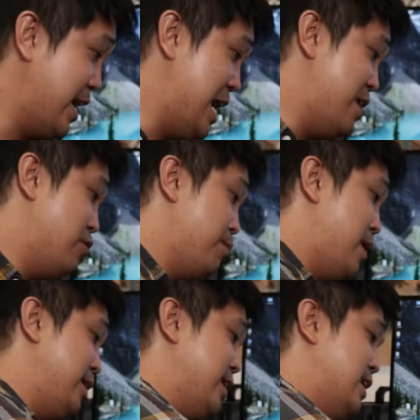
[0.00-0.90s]
that I have on
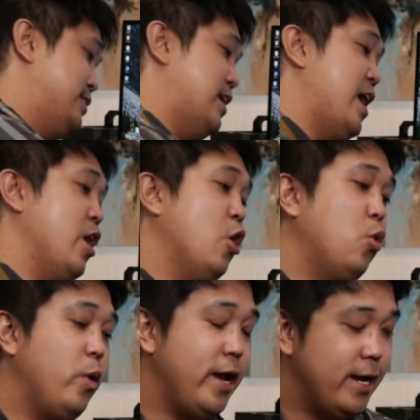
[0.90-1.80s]
my desk, I
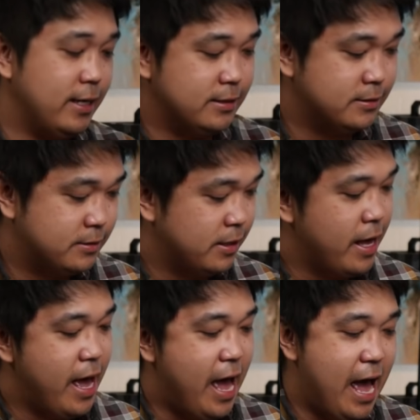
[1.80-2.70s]
always
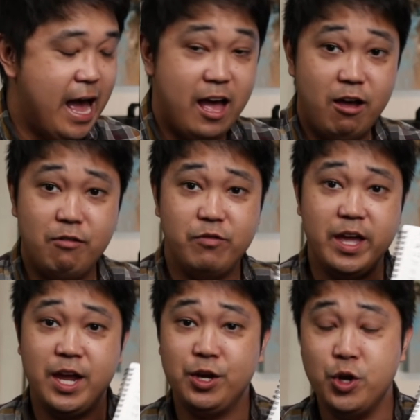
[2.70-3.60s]
have a